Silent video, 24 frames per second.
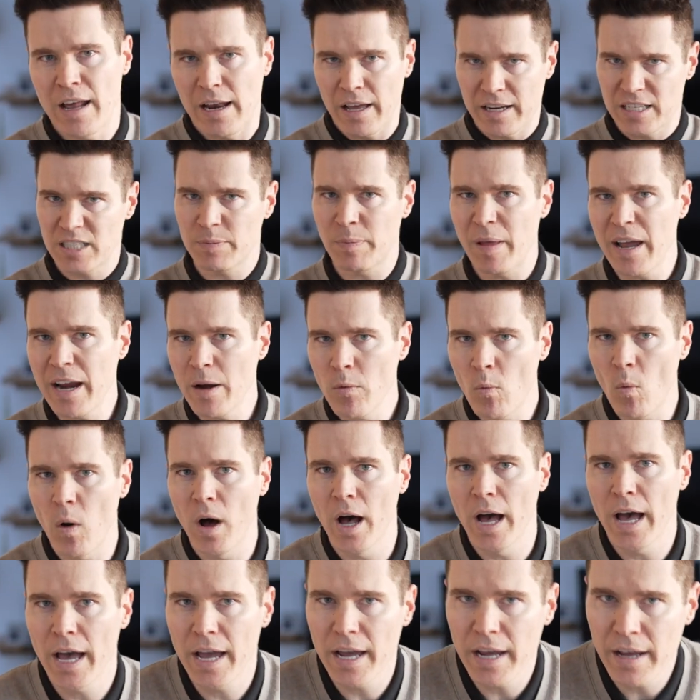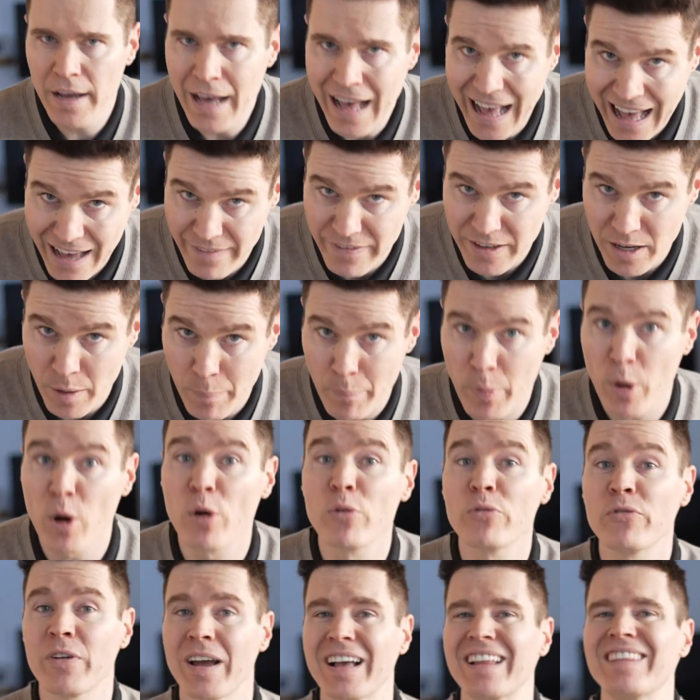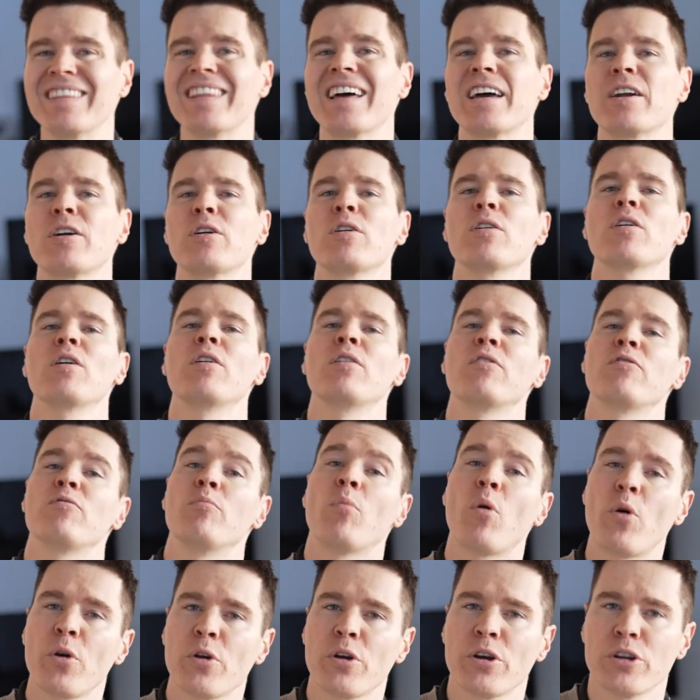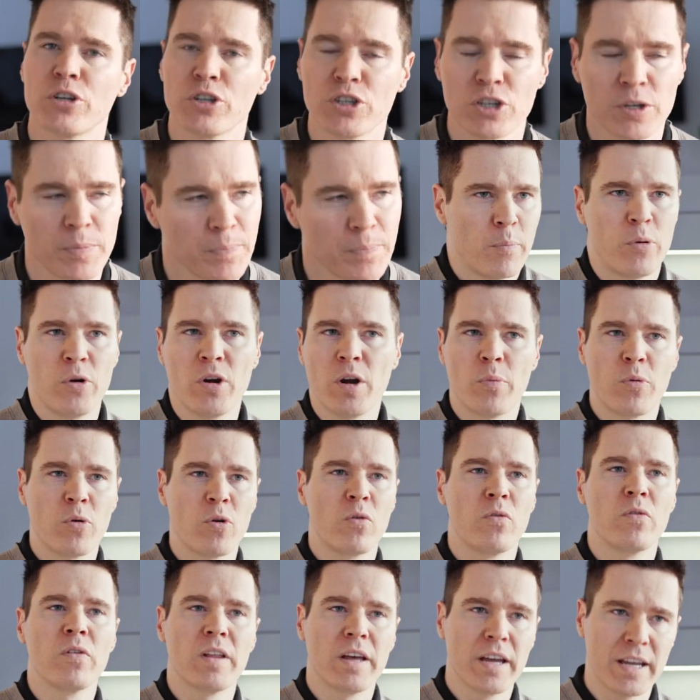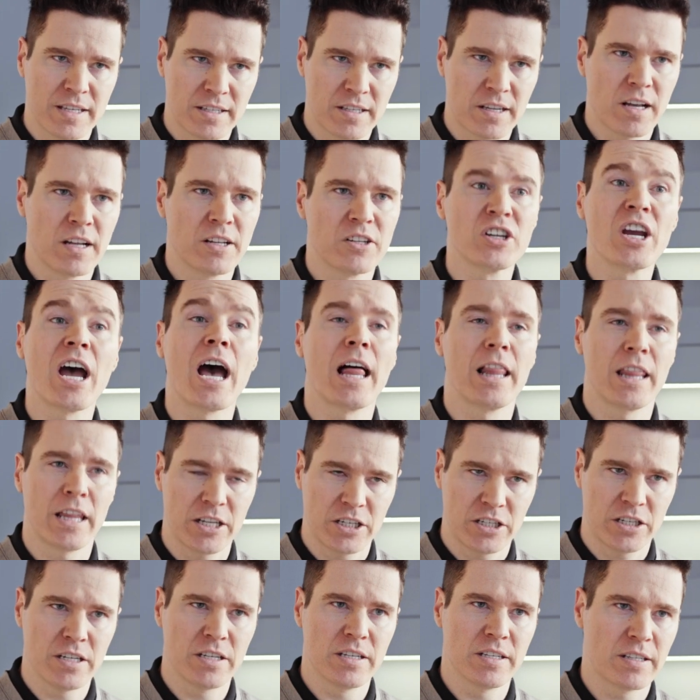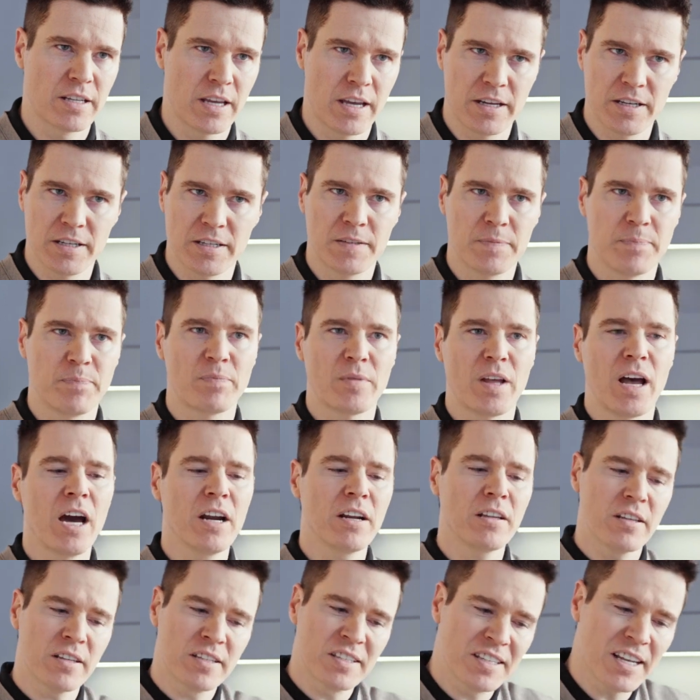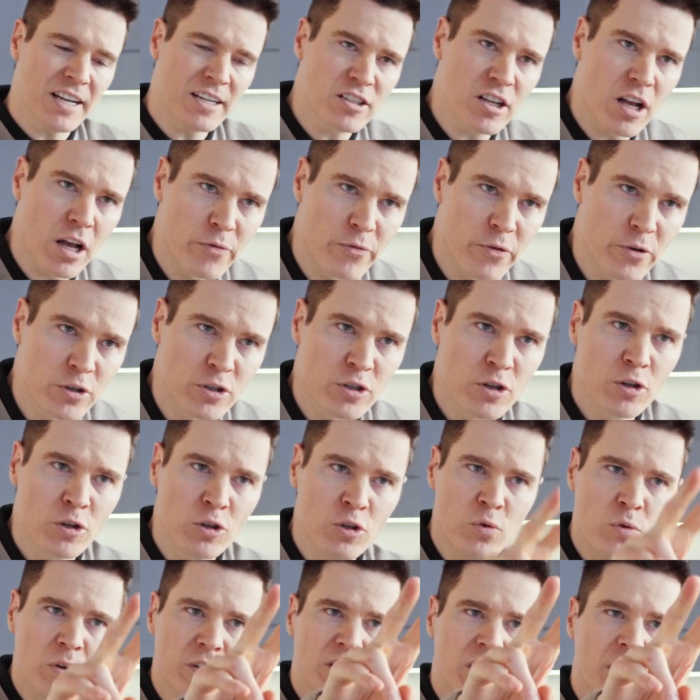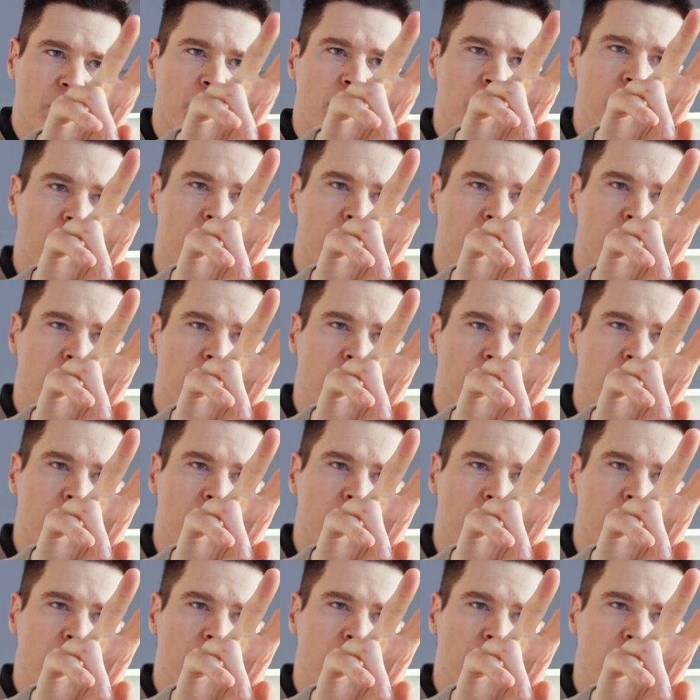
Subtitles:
I'll explain why having a perfect letter of mortgage pre-approval is a challenge these days. Out of the 6 offers, 2 of them